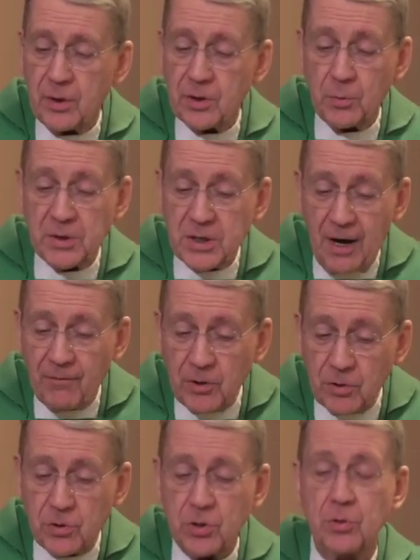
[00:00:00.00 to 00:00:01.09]
to whichever
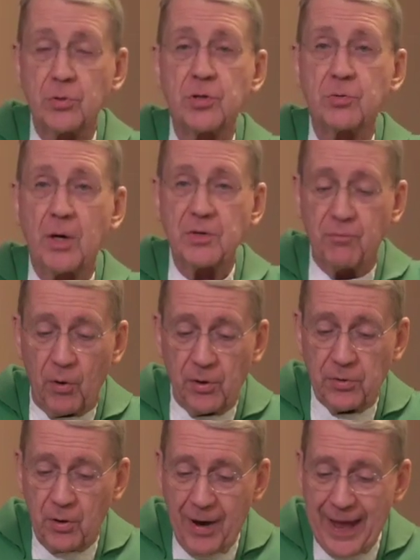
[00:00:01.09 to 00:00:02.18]
you choose, stretch
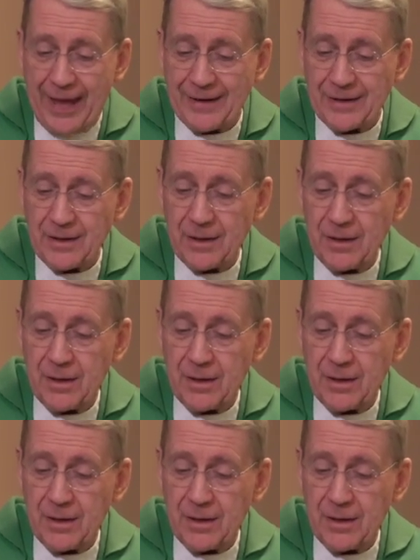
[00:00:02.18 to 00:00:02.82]
forth your hand.